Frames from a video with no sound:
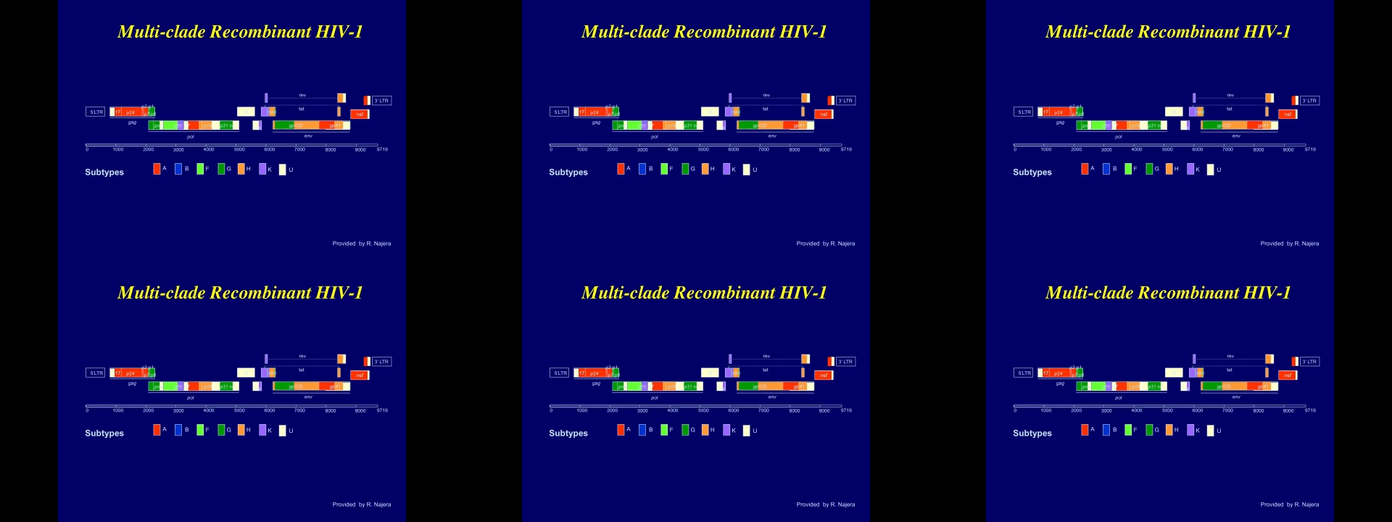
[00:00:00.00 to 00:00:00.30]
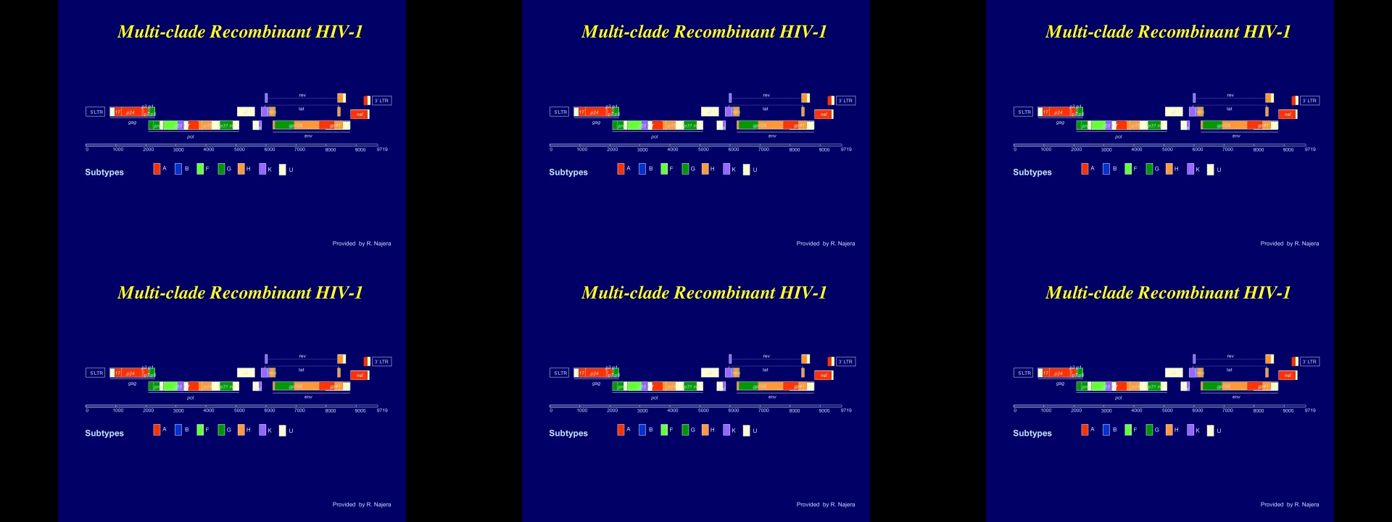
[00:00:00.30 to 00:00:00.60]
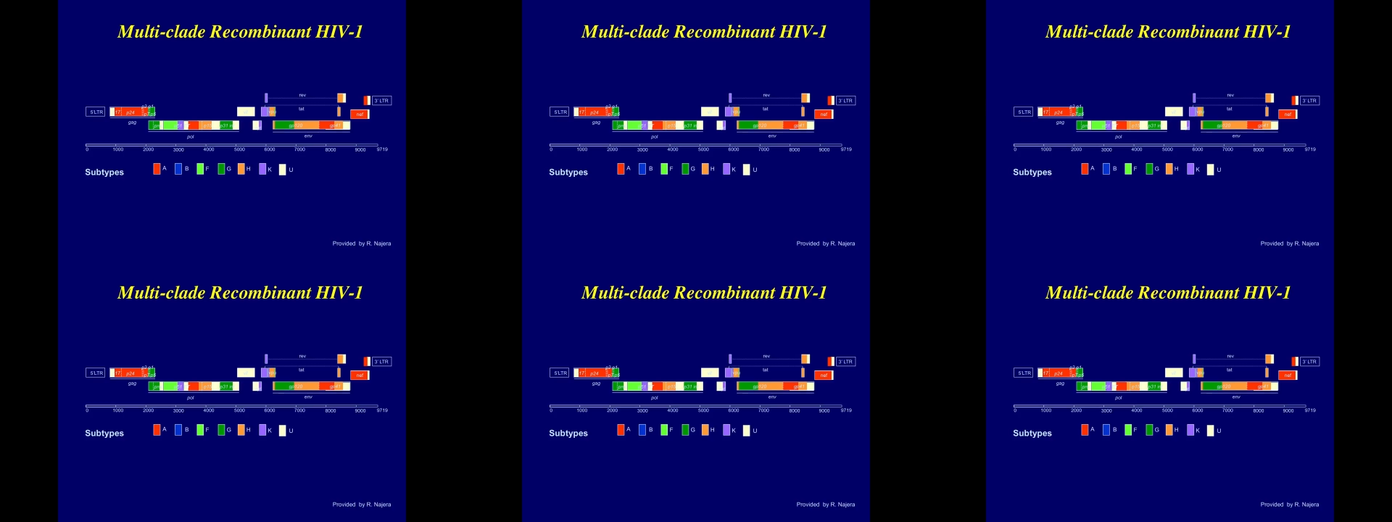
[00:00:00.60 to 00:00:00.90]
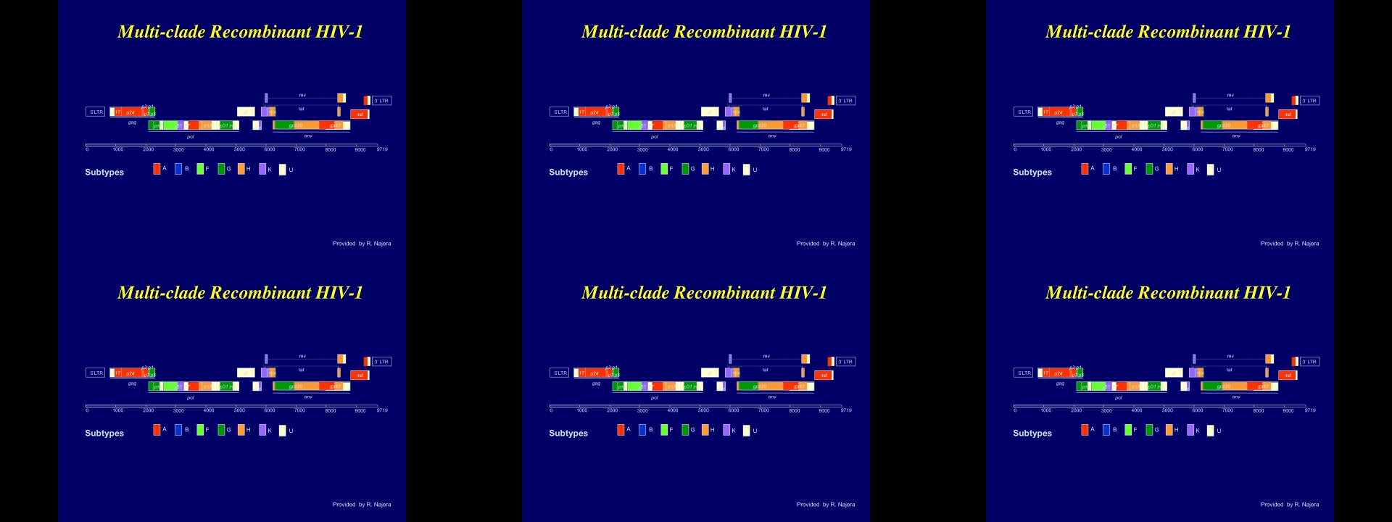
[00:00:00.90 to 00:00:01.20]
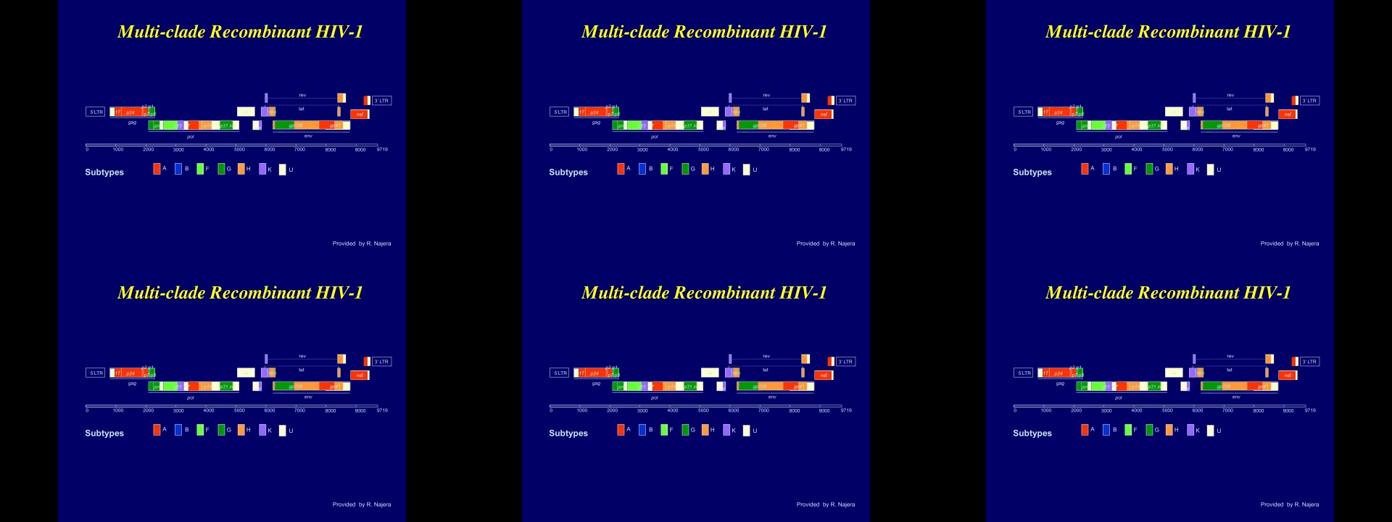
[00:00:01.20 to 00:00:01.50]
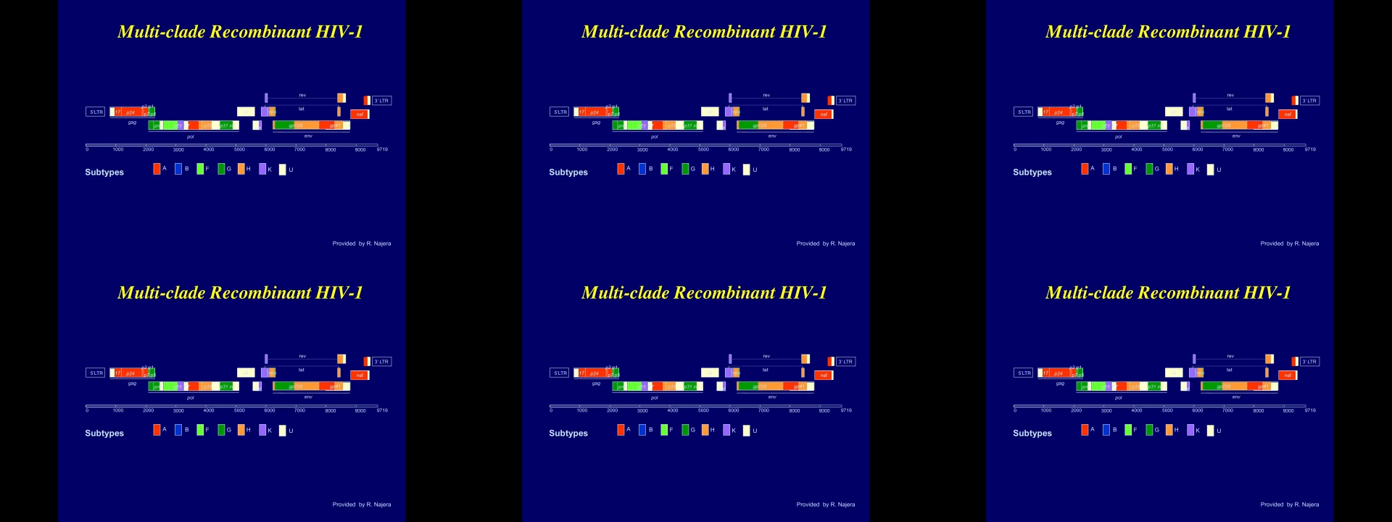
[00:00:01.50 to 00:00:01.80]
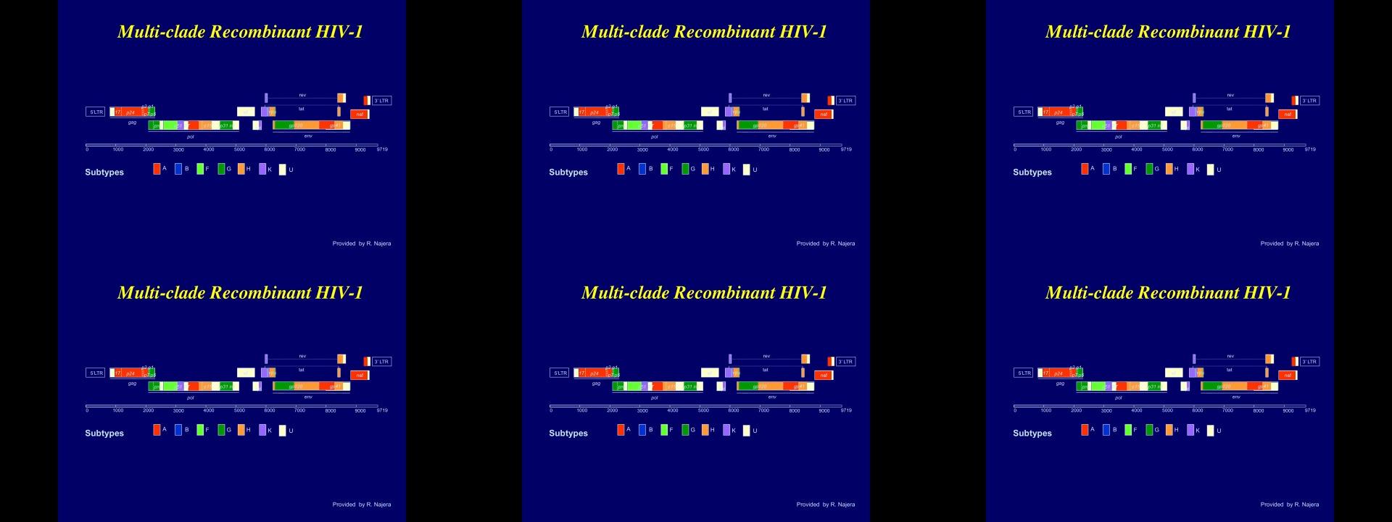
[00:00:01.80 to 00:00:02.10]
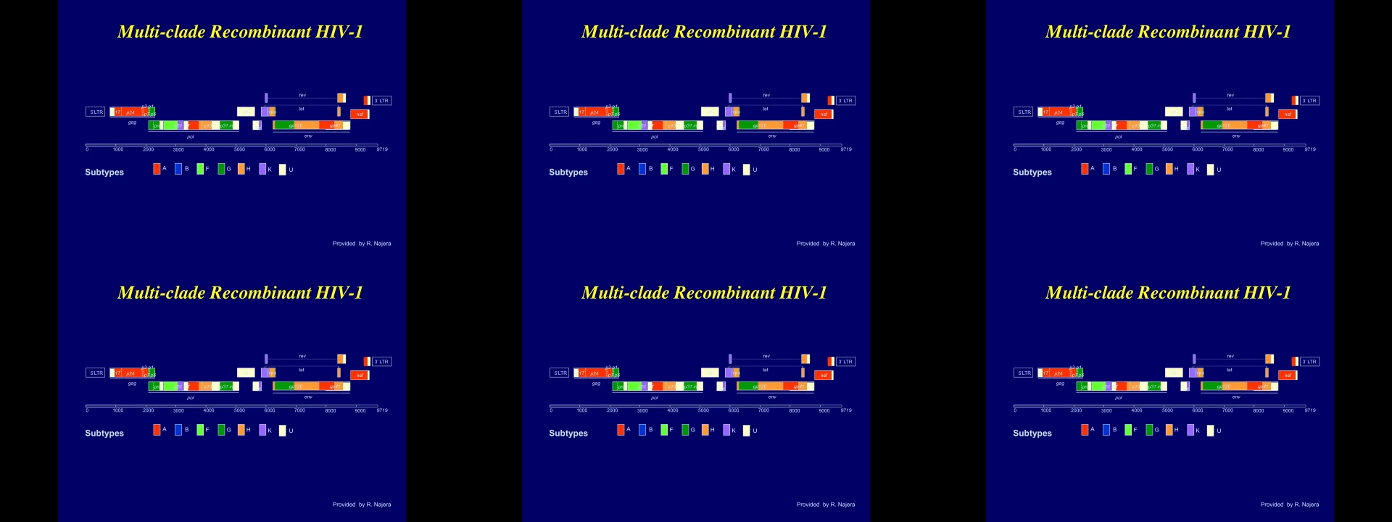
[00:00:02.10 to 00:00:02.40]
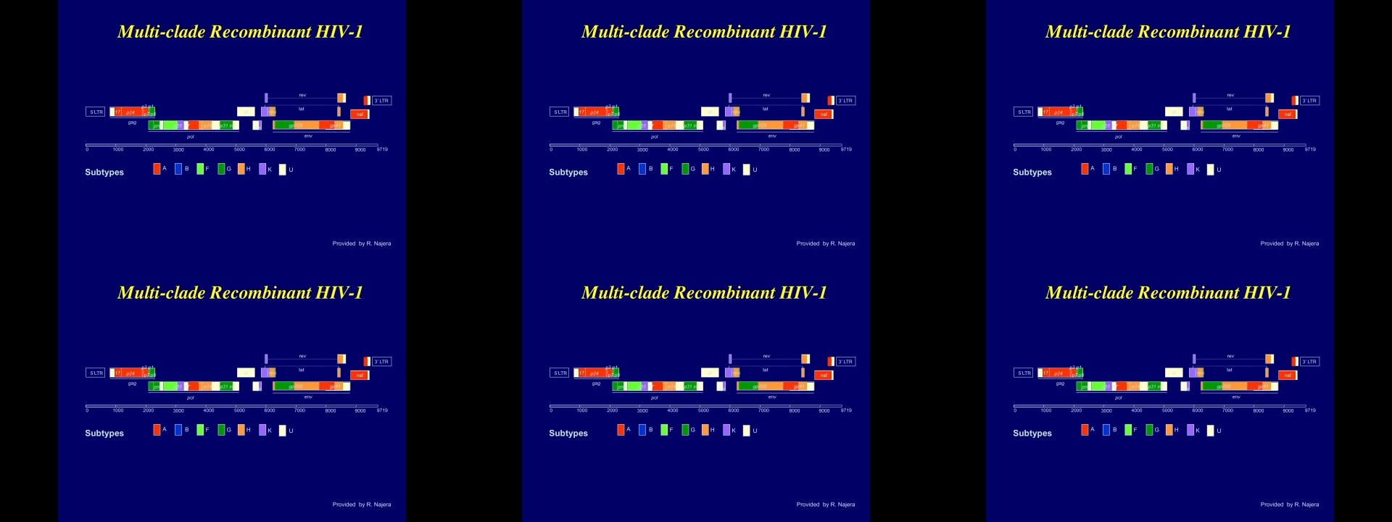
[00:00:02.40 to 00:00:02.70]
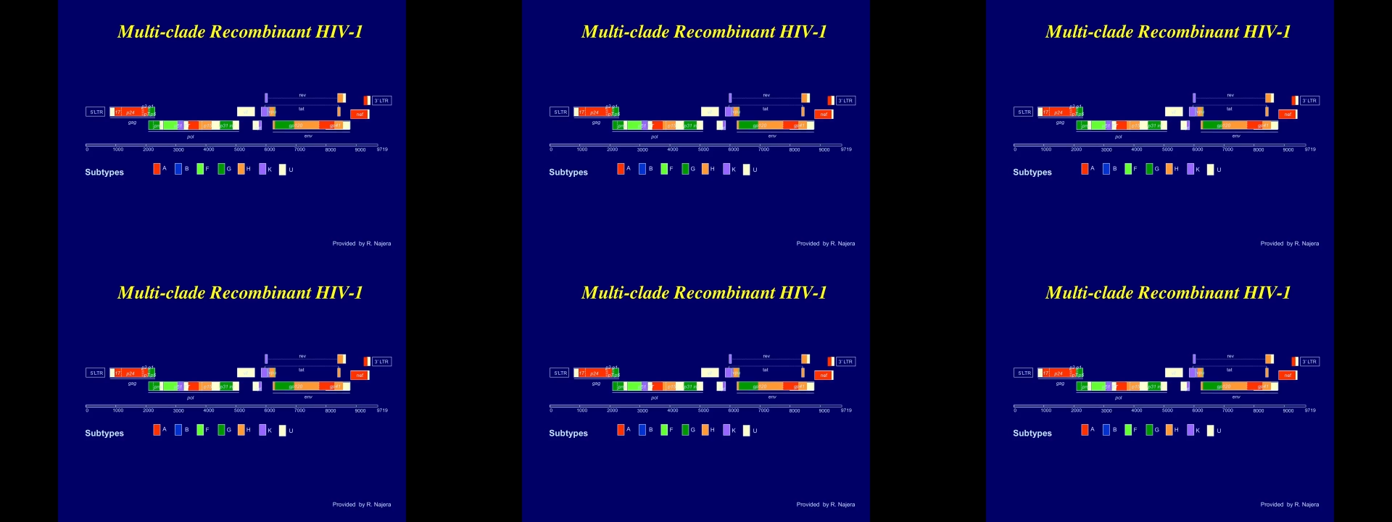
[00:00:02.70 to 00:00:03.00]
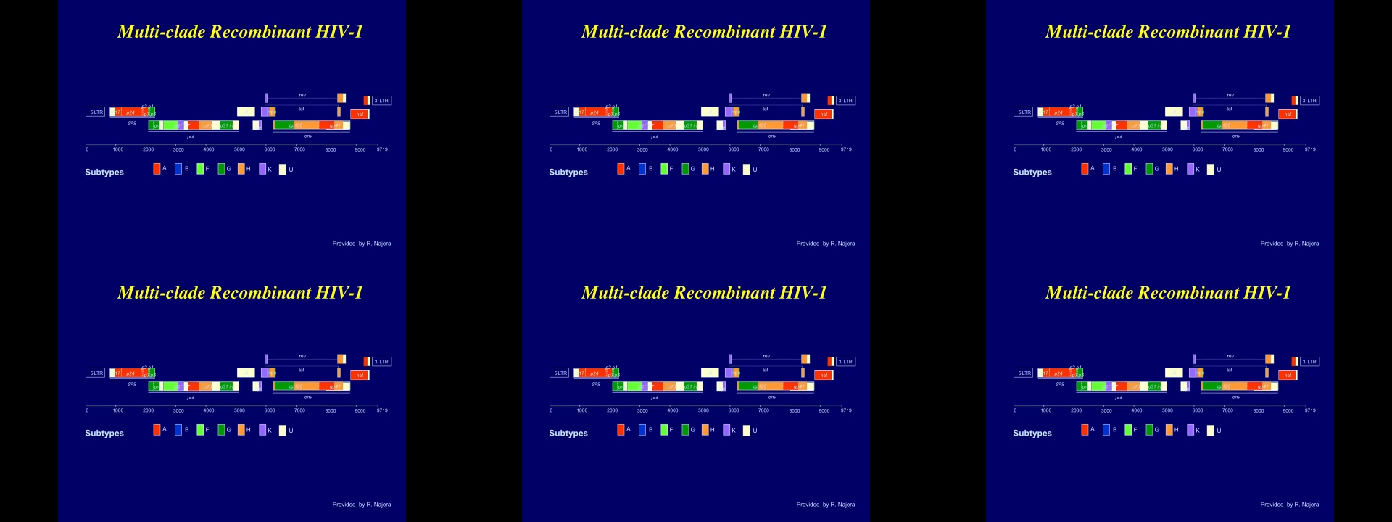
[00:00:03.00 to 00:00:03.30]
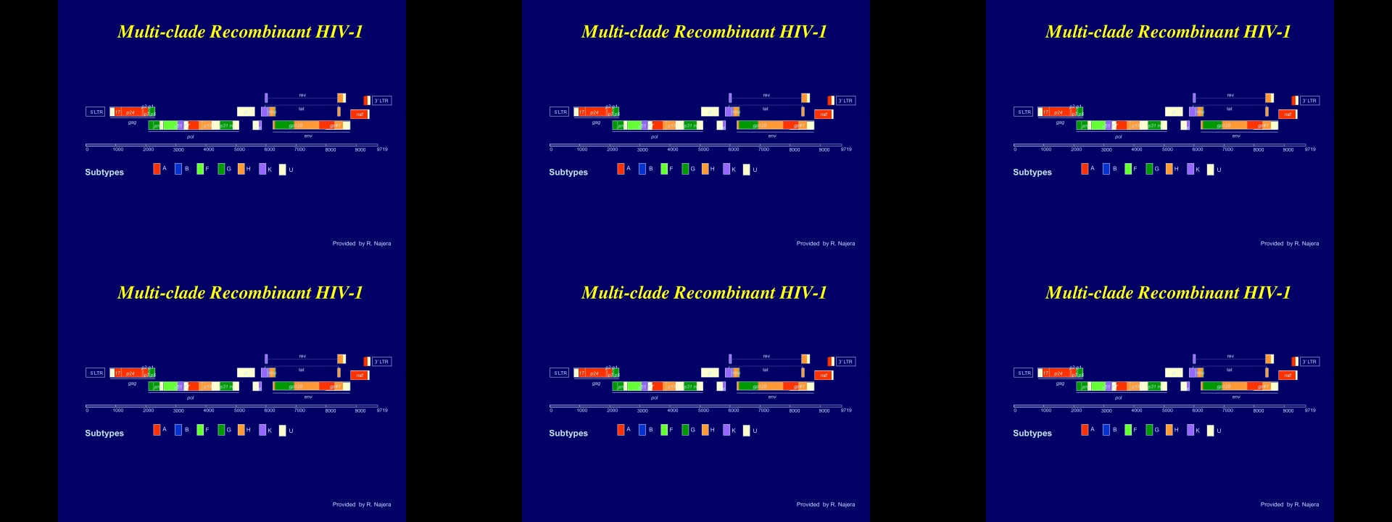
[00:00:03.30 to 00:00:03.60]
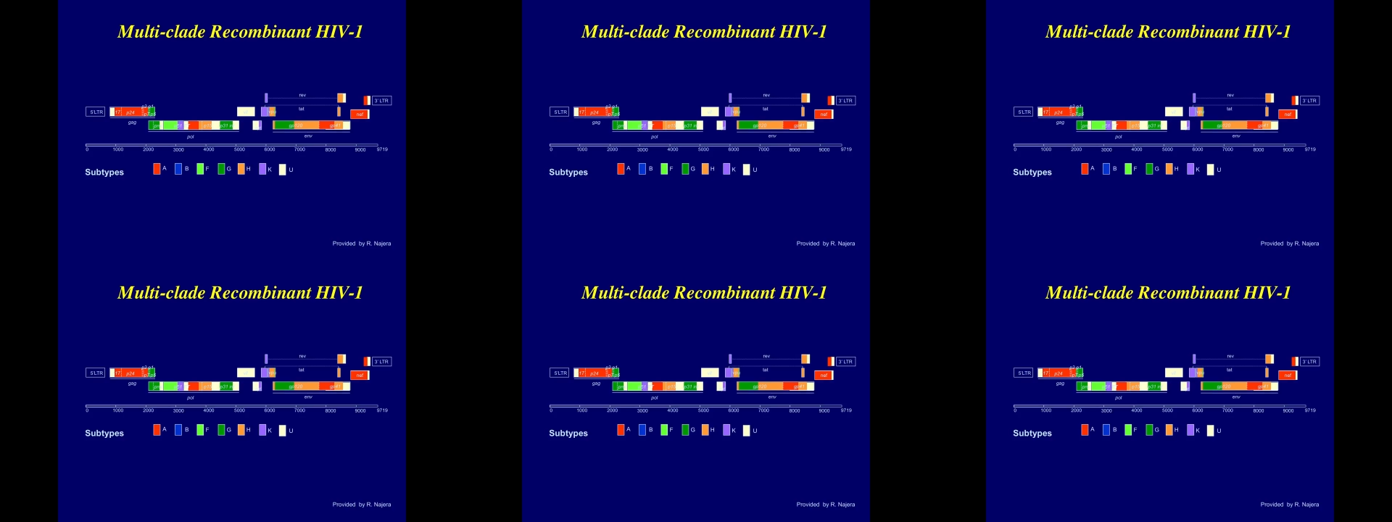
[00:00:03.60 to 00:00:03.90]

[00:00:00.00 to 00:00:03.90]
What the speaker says: [unreadable: no face in view]